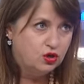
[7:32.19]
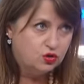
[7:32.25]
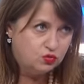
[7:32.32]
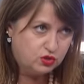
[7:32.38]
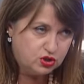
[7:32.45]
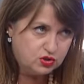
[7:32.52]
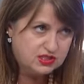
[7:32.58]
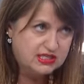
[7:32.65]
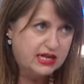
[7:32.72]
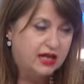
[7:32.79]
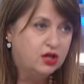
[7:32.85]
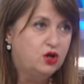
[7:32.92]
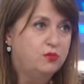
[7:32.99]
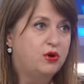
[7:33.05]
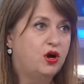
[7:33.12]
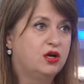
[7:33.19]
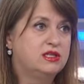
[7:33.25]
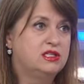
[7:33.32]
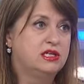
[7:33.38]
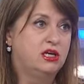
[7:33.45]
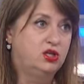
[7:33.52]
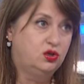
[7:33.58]
when you sell your
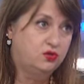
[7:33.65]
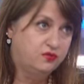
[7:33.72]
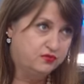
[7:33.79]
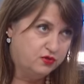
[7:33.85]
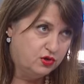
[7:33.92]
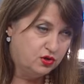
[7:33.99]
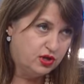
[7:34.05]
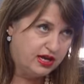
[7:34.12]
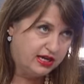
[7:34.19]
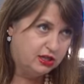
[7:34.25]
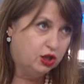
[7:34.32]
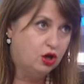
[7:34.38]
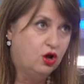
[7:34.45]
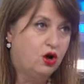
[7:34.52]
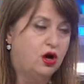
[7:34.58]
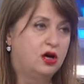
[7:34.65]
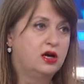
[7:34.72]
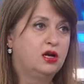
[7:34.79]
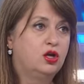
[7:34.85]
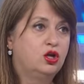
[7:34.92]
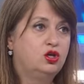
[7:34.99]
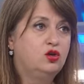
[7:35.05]
bonds that you've Headlong.
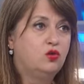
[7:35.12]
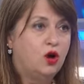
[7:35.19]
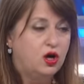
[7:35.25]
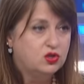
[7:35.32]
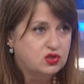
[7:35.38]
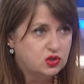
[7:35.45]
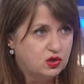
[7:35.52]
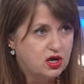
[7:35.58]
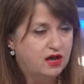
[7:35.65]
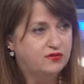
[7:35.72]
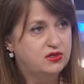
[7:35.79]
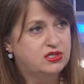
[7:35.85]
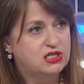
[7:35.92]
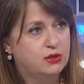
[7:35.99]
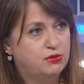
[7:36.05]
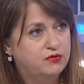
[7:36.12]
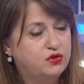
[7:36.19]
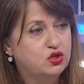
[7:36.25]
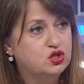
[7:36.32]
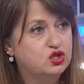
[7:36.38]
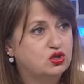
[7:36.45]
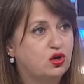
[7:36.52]
you also cover some of
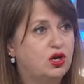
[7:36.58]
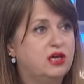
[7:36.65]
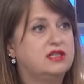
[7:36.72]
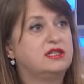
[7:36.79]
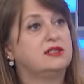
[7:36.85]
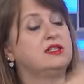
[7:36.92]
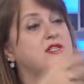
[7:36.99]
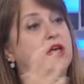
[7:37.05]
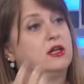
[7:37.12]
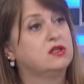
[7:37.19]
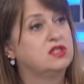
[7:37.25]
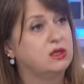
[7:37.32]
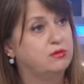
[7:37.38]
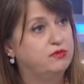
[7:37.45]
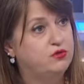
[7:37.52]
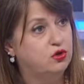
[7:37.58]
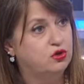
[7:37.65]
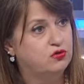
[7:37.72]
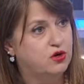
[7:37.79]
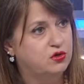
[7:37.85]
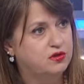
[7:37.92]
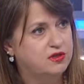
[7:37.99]
your shorts and sell some of your
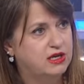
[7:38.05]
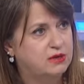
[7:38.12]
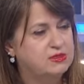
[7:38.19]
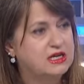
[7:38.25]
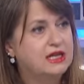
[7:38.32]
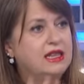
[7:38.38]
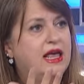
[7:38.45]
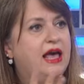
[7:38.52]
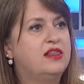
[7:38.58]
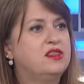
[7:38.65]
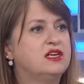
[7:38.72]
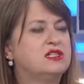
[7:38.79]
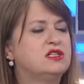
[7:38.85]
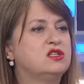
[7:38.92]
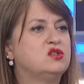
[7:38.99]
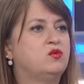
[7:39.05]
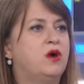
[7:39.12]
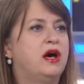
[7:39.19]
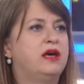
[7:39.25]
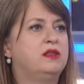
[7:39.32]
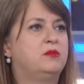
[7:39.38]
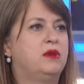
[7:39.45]
growth names. And this is
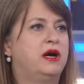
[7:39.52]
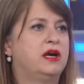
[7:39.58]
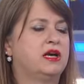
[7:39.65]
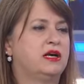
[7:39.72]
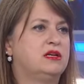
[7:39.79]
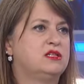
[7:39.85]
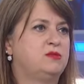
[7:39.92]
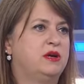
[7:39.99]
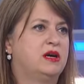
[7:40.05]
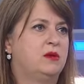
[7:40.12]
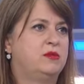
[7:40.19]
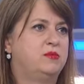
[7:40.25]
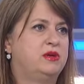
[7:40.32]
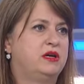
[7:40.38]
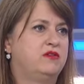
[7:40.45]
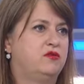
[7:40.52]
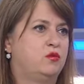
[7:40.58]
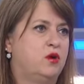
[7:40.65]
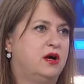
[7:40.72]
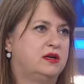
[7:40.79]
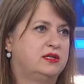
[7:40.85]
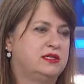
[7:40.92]
why the market has become a bit of a
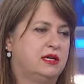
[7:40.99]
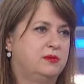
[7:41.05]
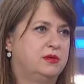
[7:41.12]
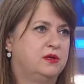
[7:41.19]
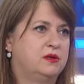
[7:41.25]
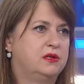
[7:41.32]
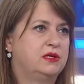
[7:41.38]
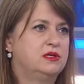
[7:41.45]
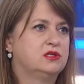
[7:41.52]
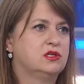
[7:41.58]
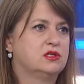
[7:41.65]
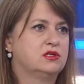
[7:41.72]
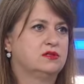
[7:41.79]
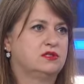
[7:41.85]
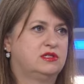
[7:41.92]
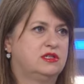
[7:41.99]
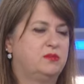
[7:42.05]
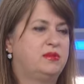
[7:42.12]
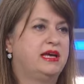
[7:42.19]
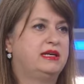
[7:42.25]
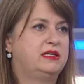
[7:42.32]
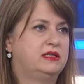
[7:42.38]
water table. Do you
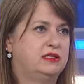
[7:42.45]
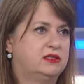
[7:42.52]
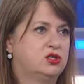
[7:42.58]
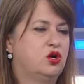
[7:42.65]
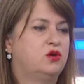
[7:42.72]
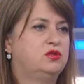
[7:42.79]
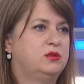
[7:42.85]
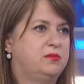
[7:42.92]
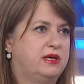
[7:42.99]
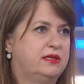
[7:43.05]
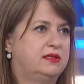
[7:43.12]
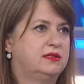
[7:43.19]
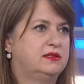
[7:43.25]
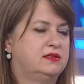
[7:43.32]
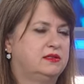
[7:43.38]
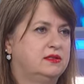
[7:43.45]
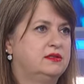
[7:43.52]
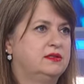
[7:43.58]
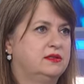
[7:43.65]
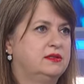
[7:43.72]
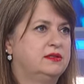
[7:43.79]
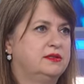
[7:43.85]
think that there is, do
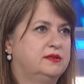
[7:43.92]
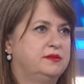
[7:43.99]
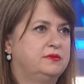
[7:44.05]
you think that there